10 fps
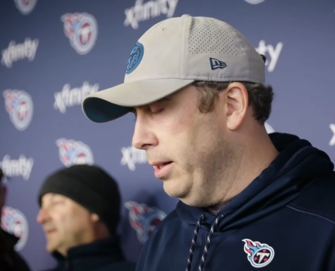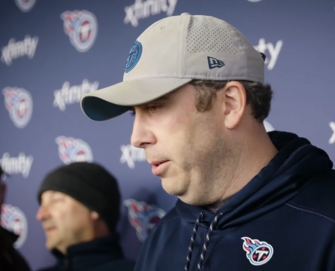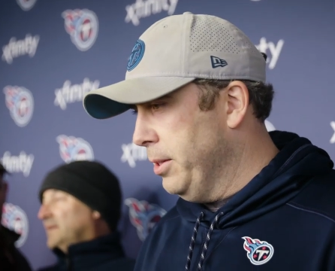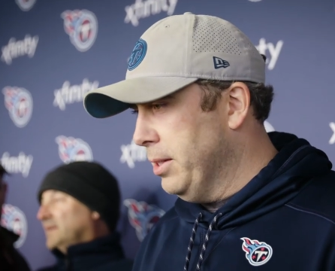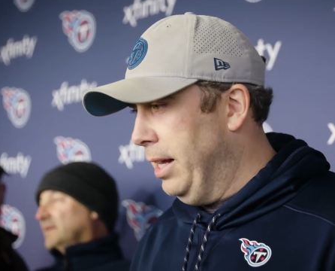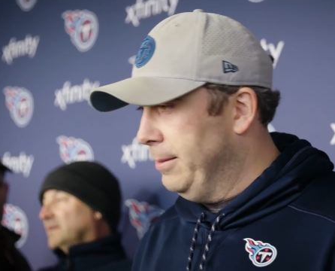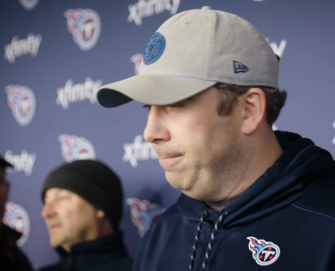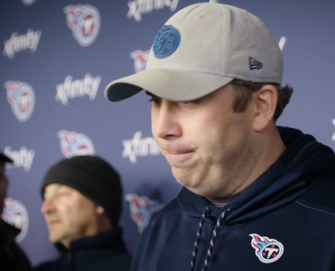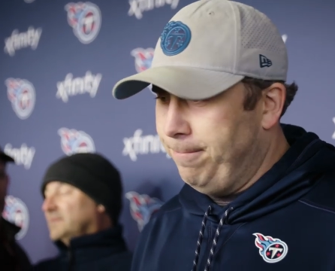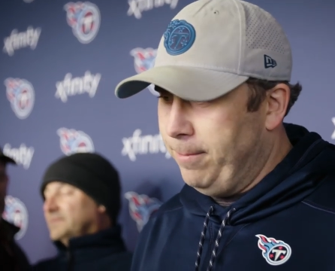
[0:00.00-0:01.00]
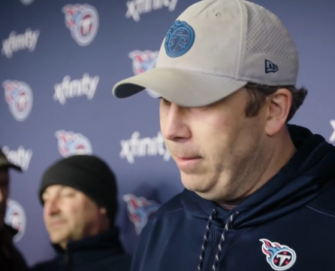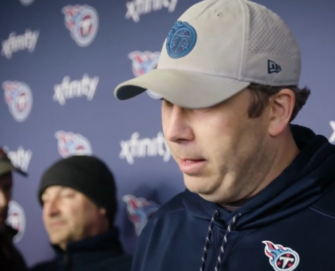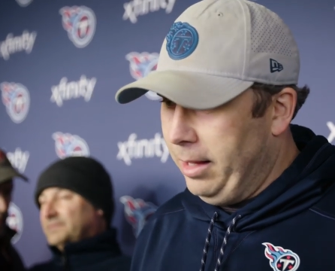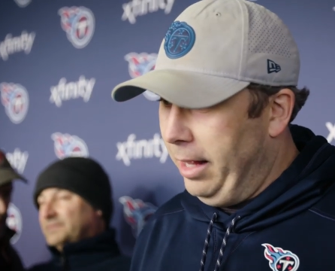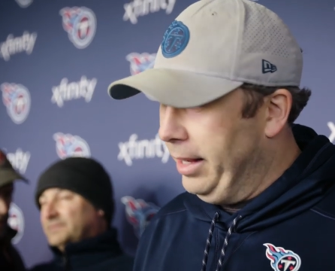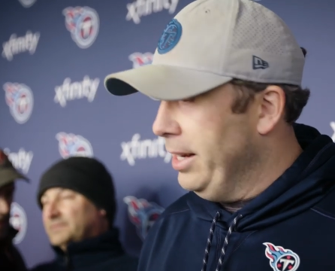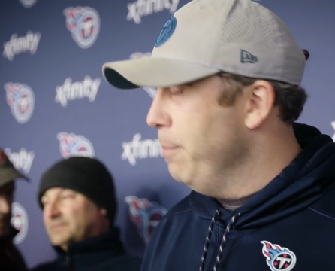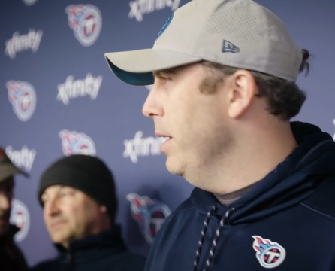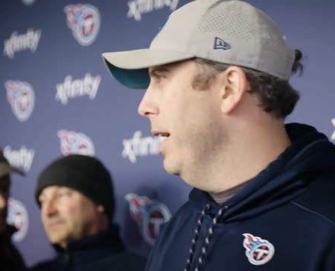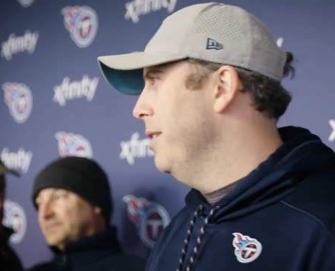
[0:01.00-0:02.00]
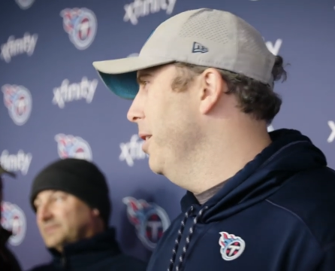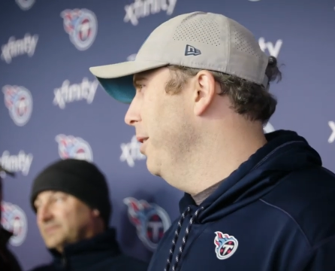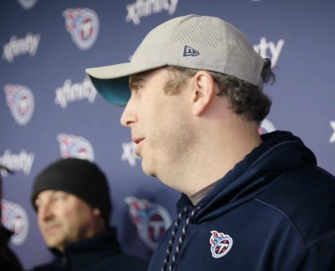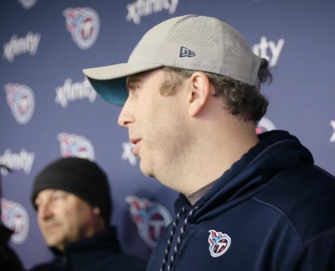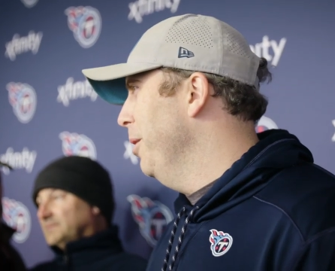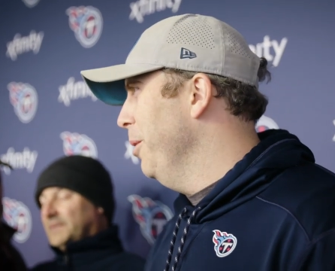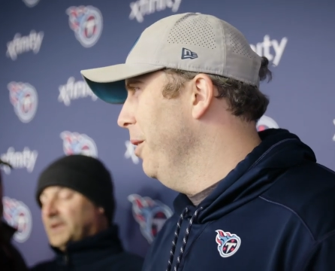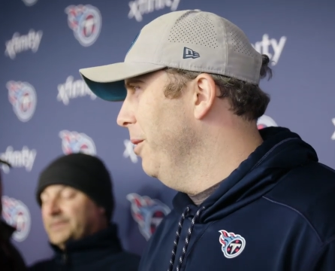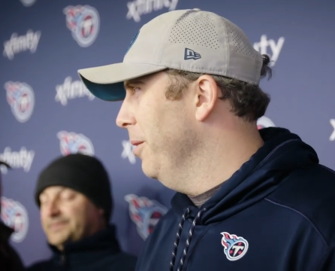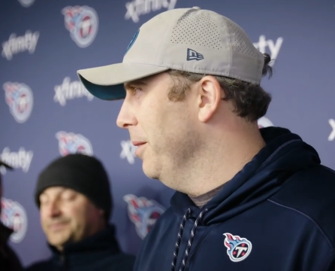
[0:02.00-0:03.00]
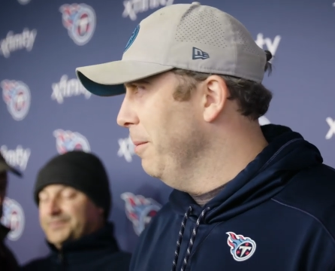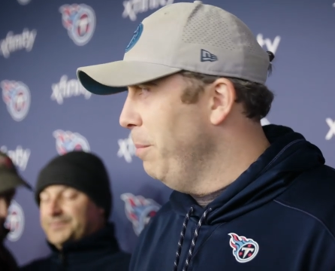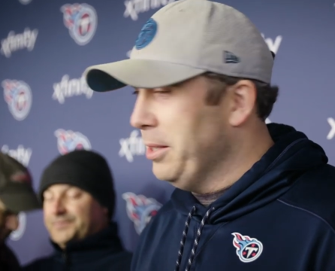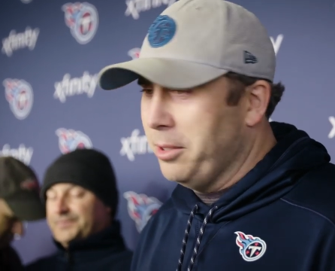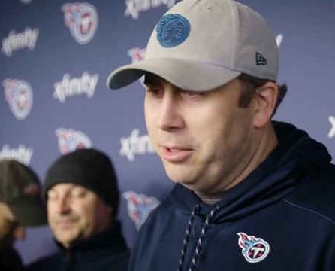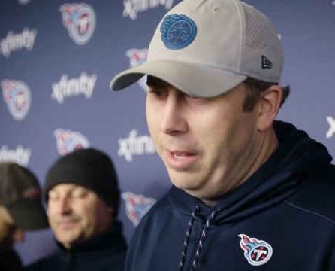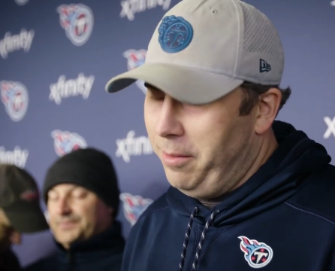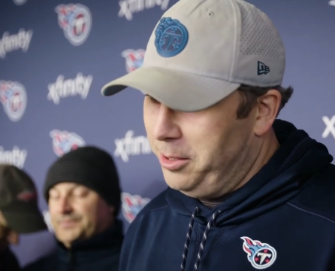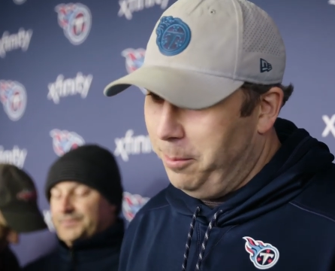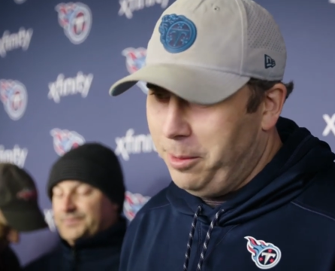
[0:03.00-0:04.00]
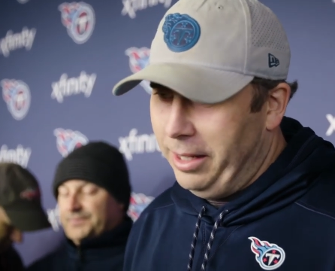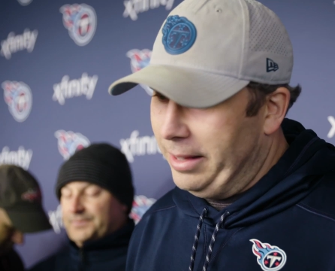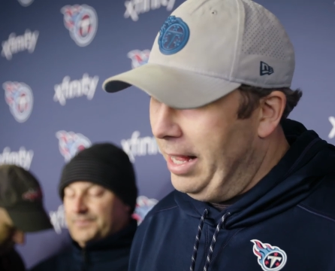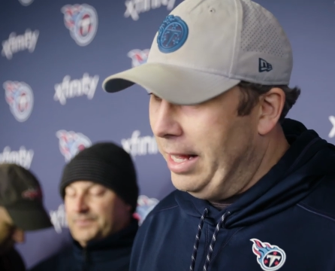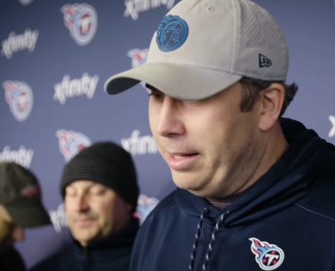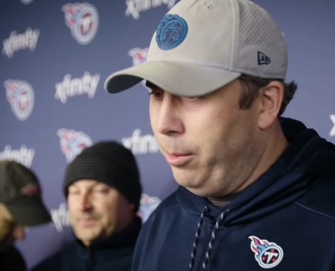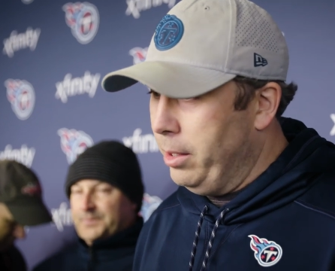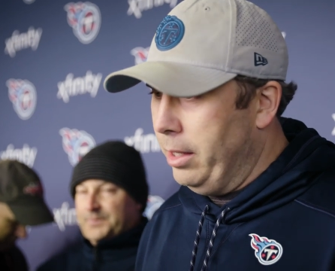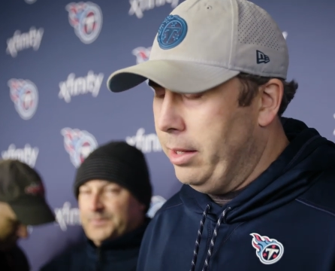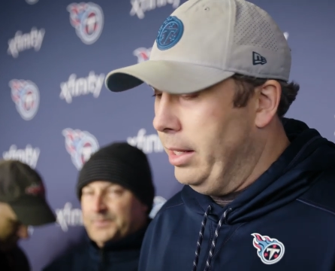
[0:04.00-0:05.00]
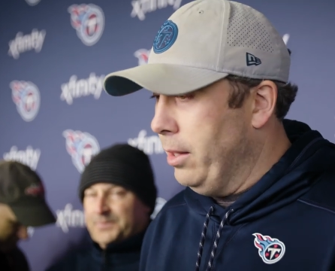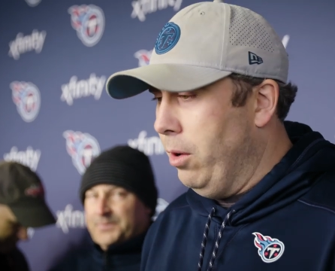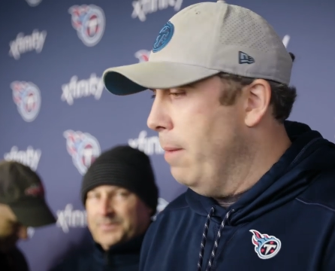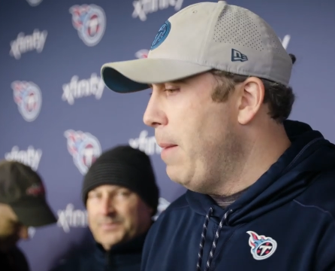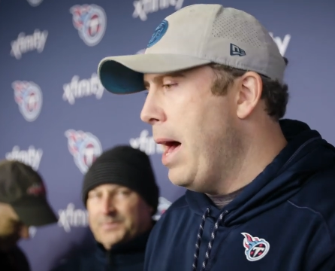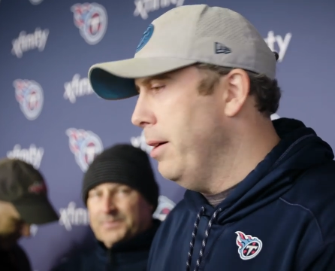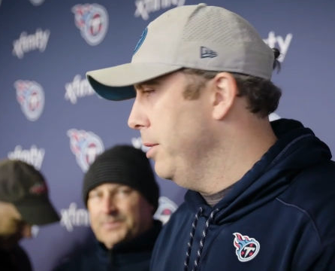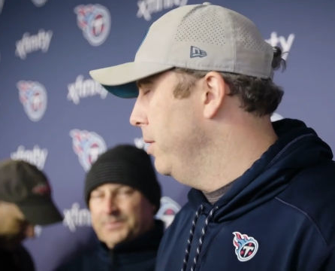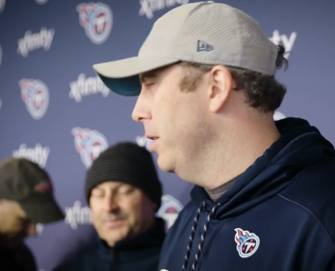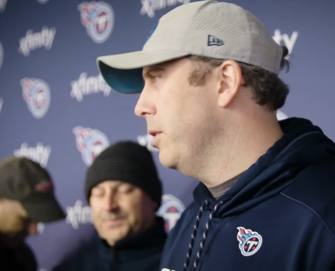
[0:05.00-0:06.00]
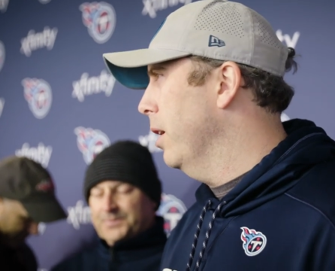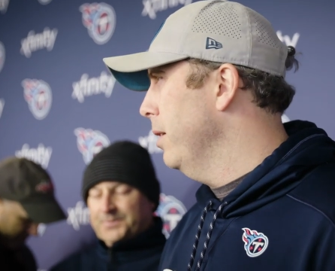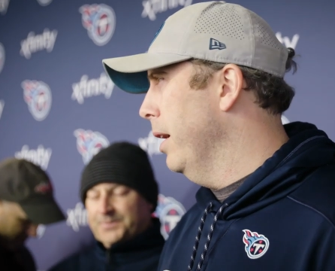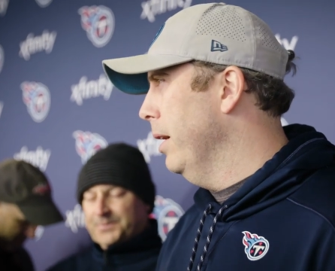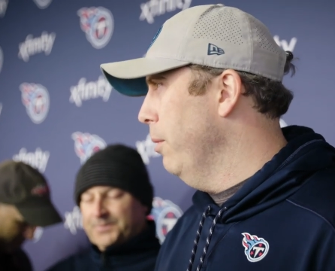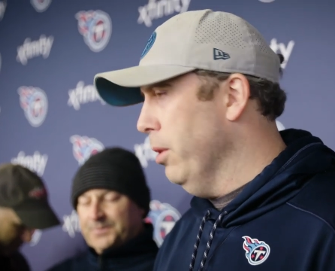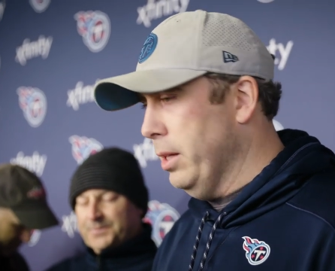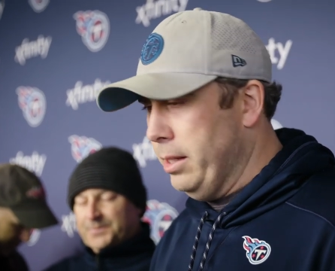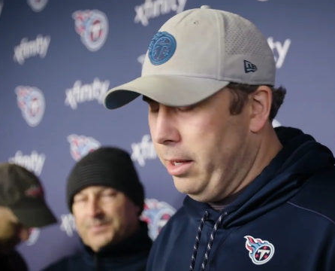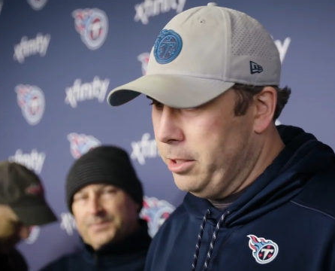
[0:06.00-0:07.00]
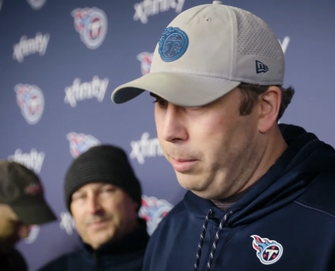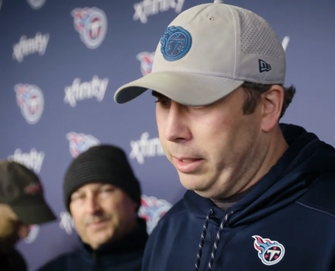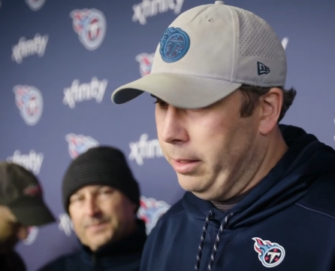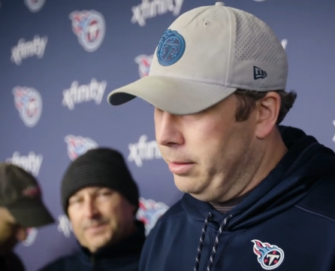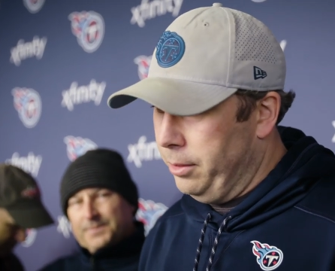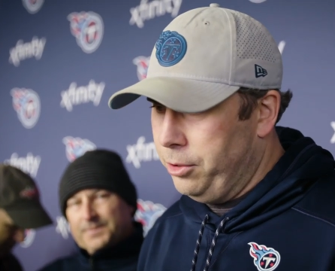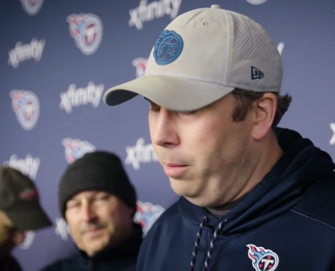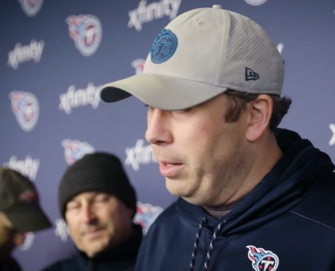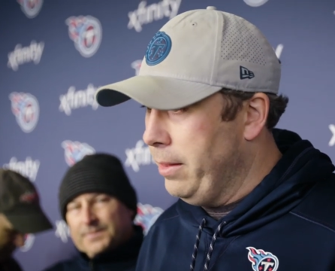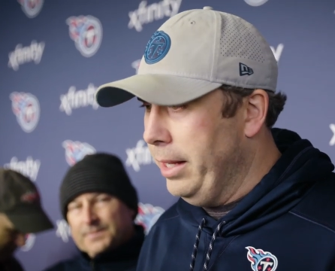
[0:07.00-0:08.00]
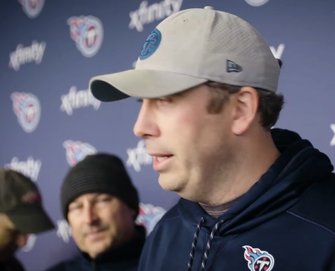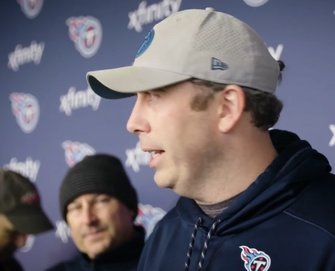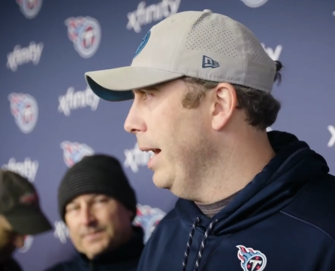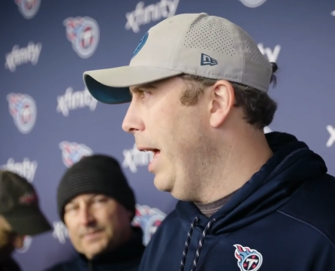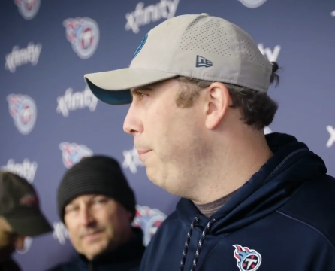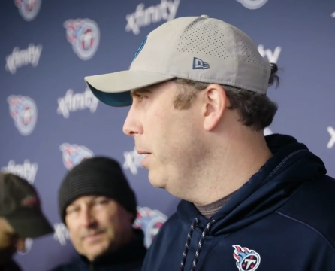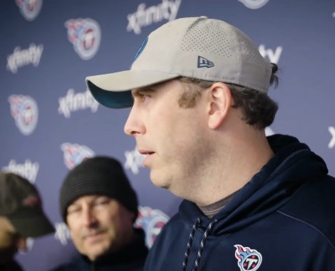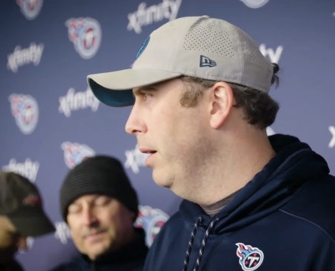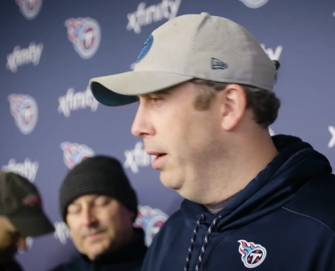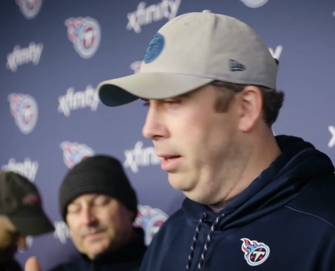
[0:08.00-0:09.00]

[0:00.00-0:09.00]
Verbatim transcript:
Speaker 1: you know, it's not like an NBA series. You know, when you're going best of 7 or something like that. If all that matters is this Sunday. It really does, because there's so many things that can happen